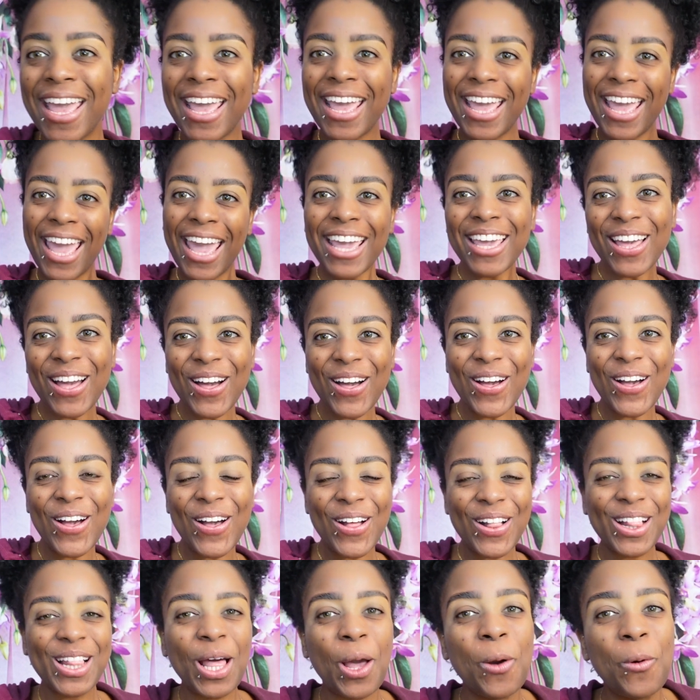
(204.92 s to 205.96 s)
Hey
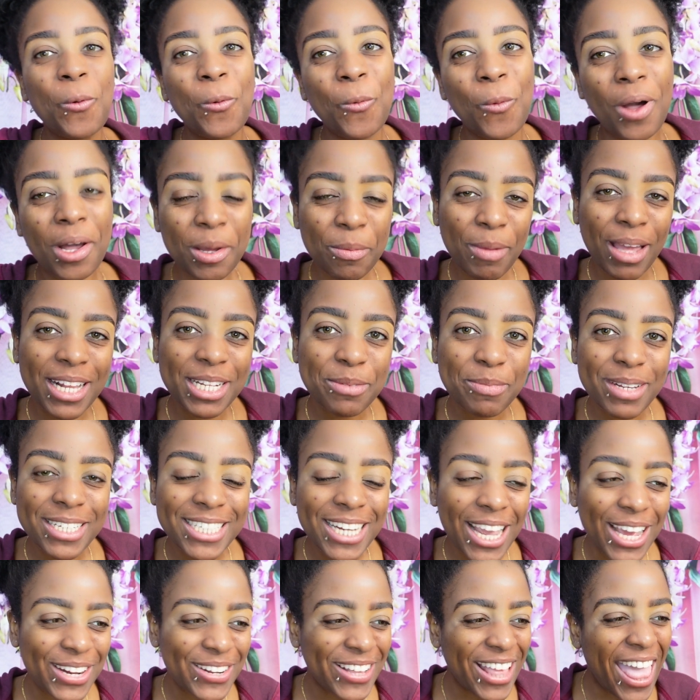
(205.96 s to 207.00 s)
y'all, welcome back to my
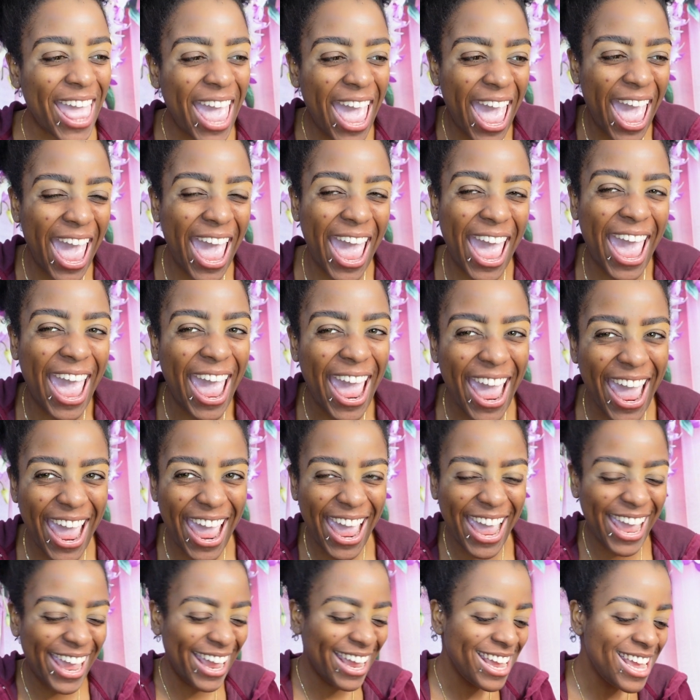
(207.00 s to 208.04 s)
channel. I
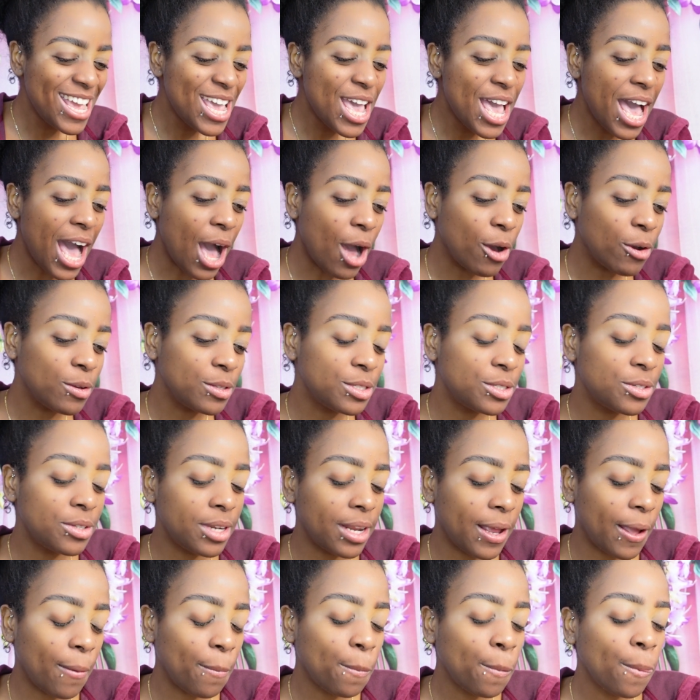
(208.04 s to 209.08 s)
always do
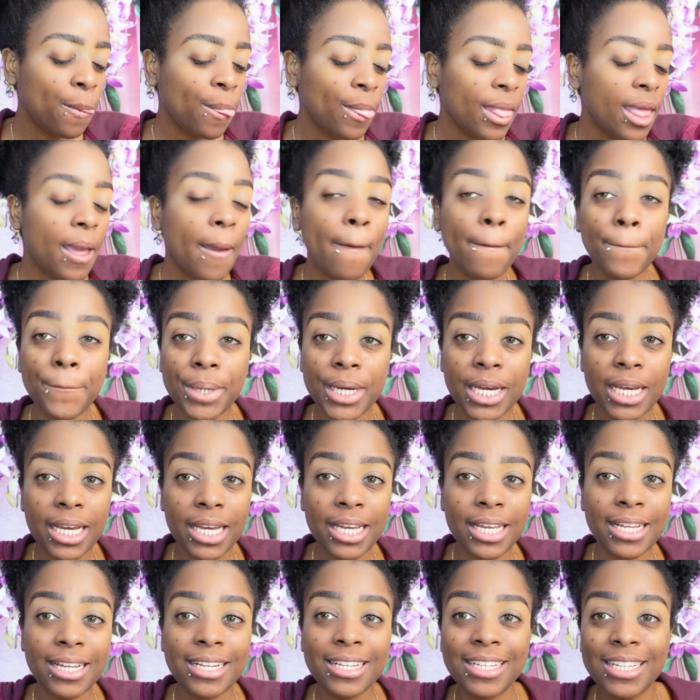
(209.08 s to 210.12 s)
that.
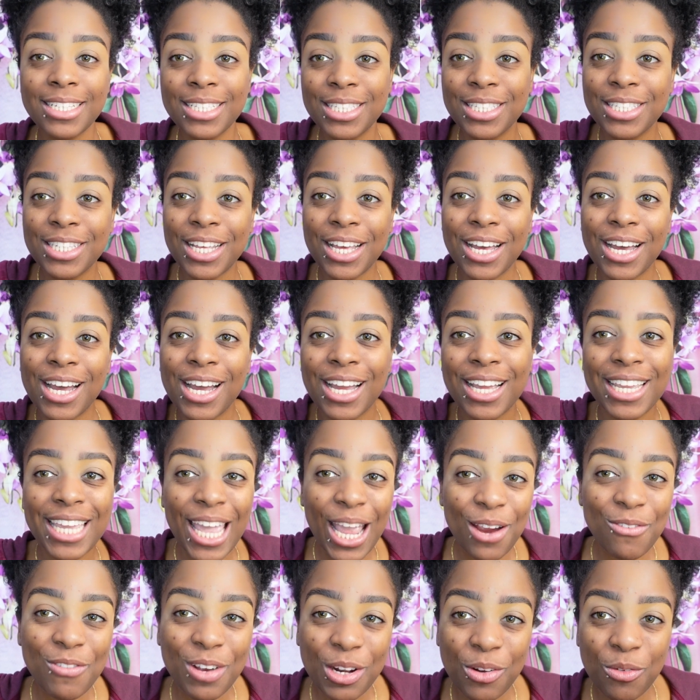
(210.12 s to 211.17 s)
But this is a
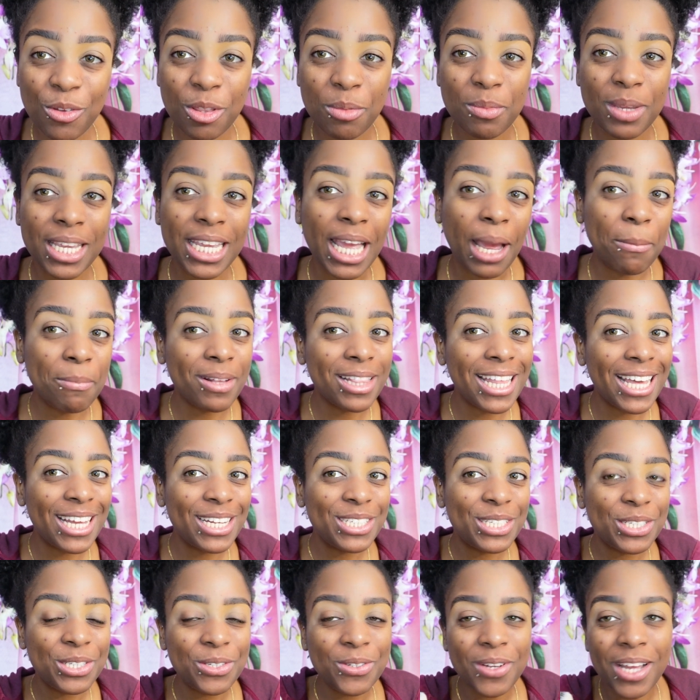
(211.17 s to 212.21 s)
get ready with me. I'm
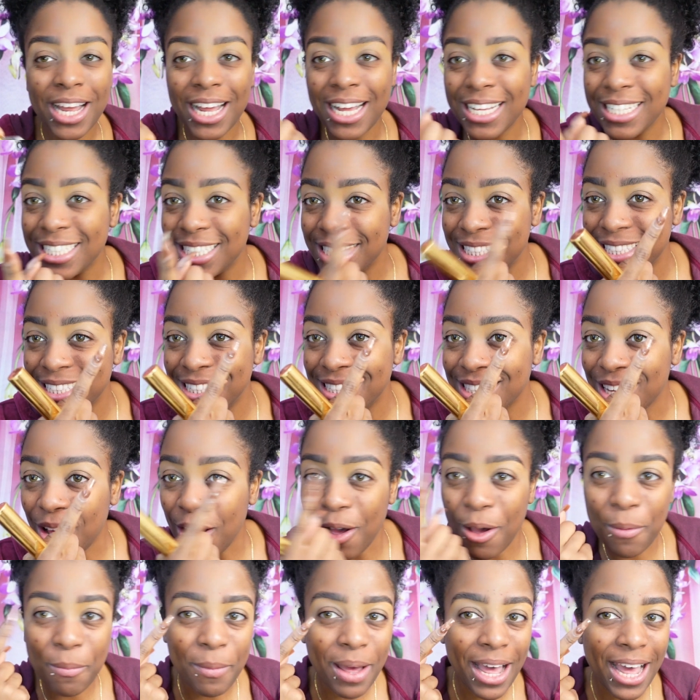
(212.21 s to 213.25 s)
glad you guys
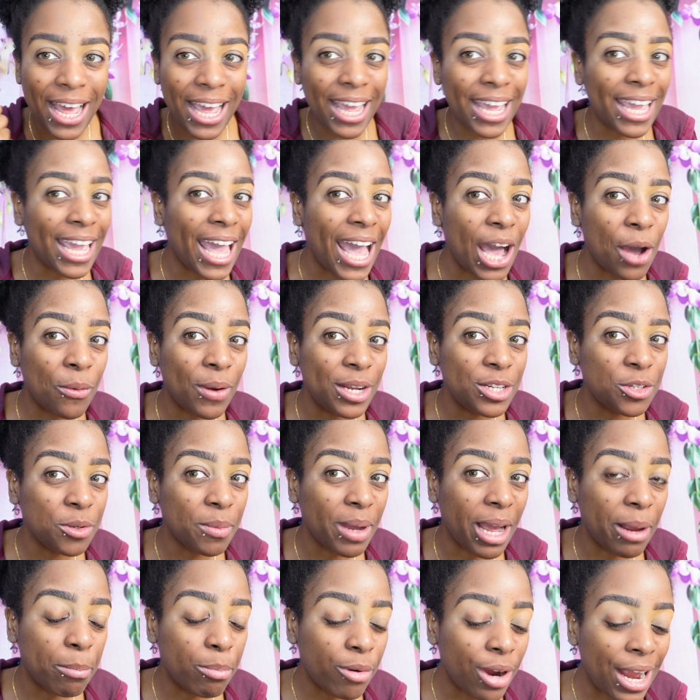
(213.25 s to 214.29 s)
saw how I do
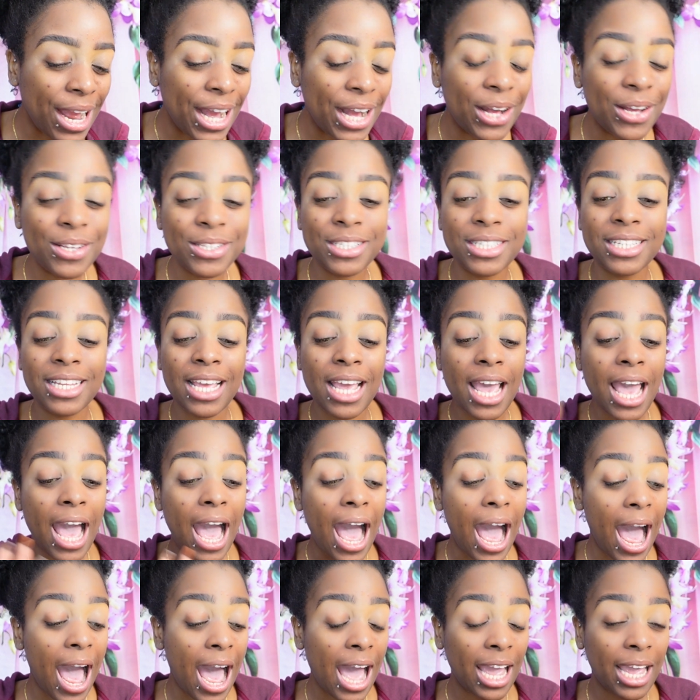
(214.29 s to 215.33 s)
my brows.
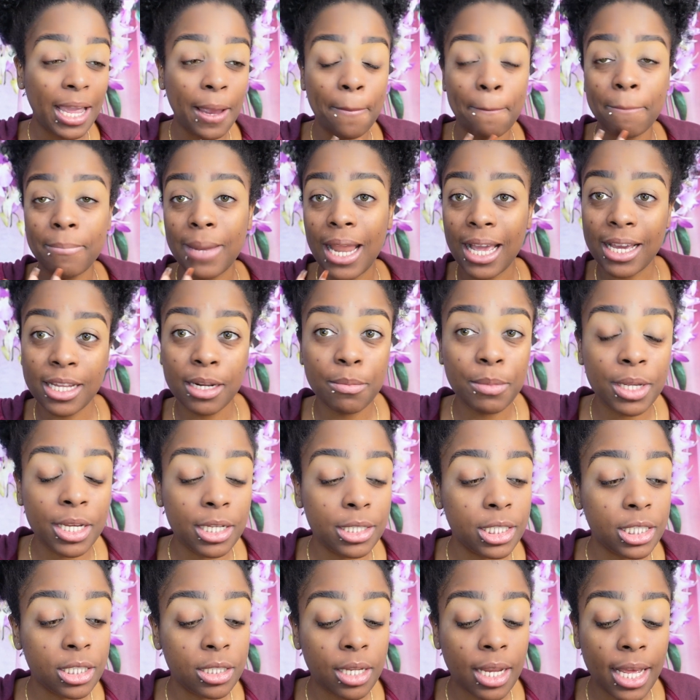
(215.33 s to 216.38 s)
I am not going to
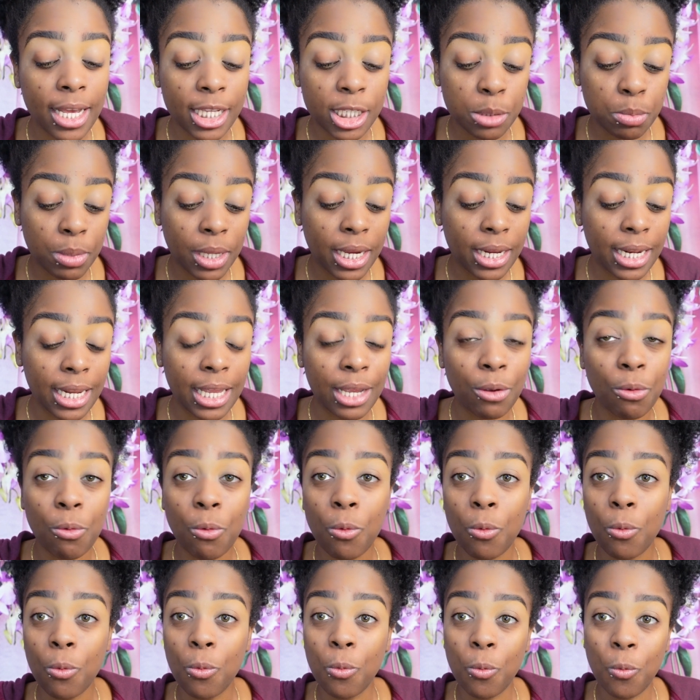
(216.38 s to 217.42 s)
be
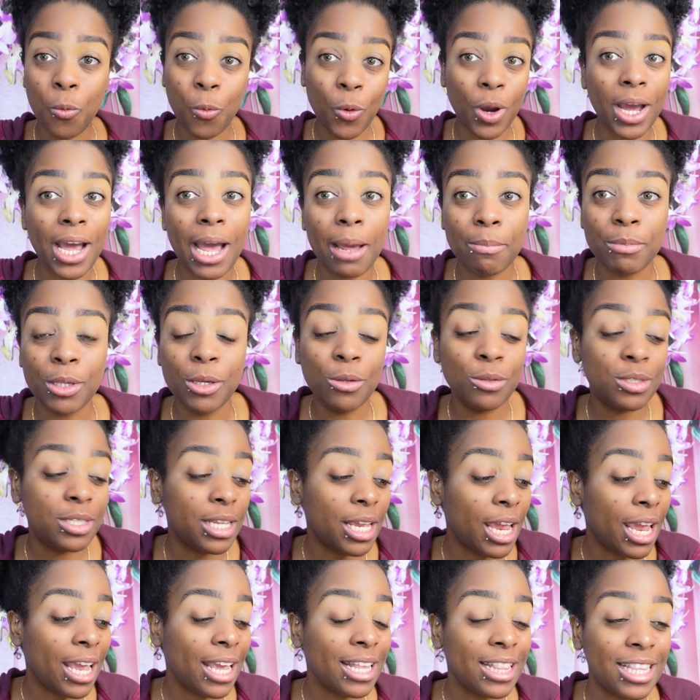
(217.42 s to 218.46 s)
explaining what I'm
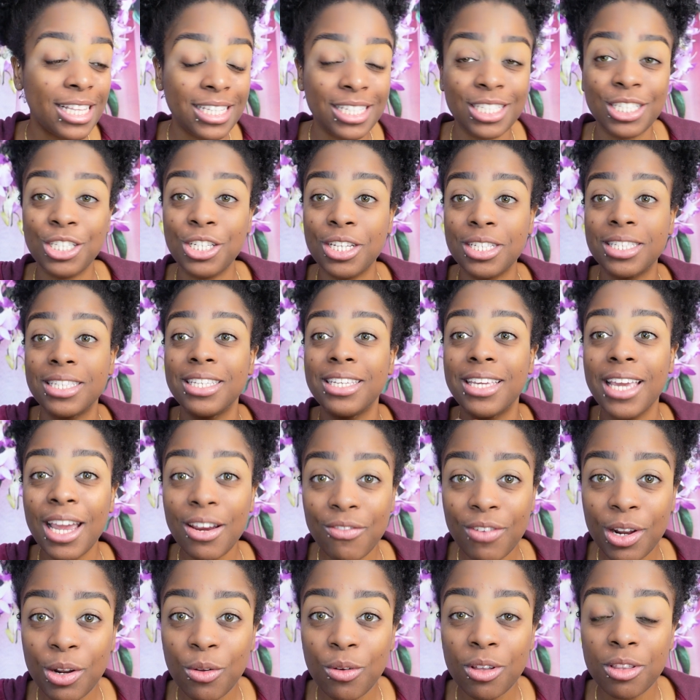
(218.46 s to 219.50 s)
using. This is just get
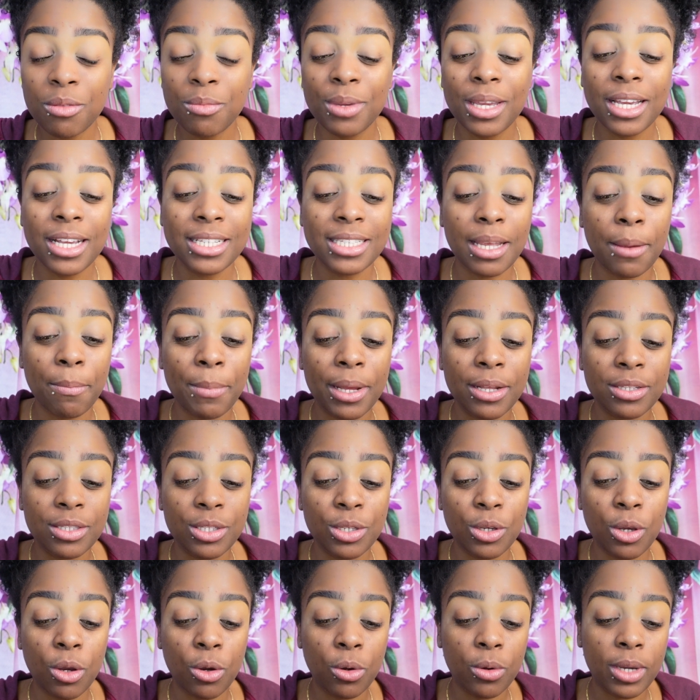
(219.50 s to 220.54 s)
ready with me because I'm about
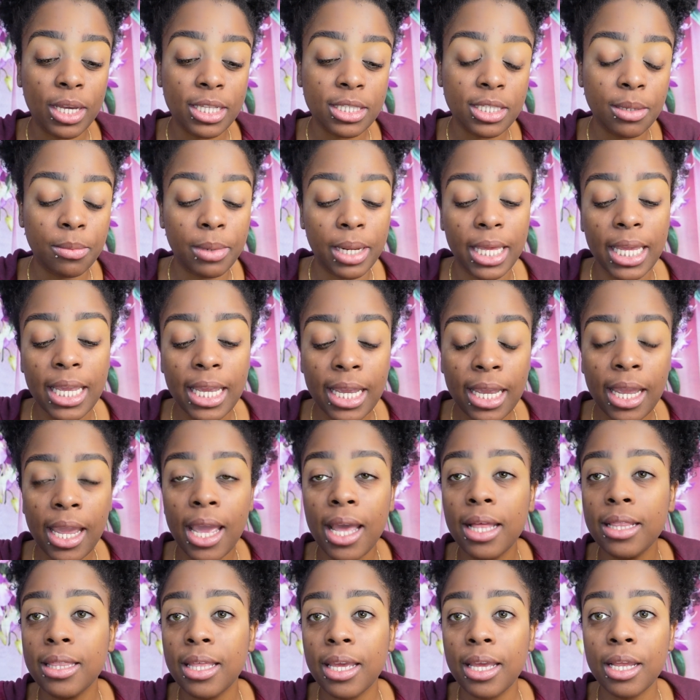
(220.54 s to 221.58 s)
to go get something to eat
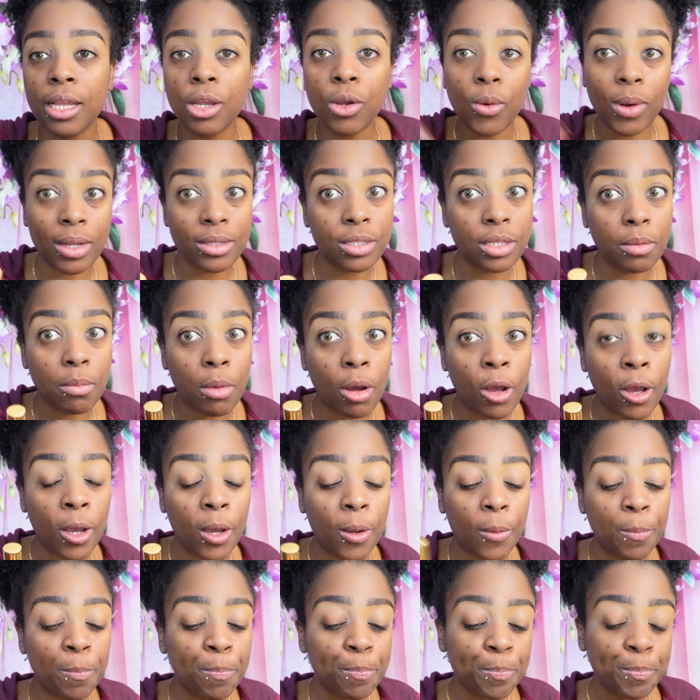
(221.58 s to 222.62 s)
and then go out to the
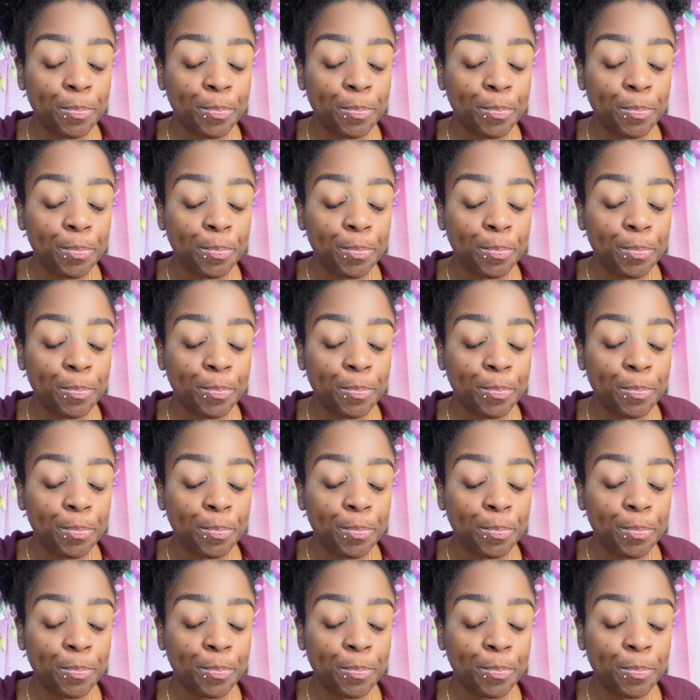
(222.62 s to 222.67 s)
mall.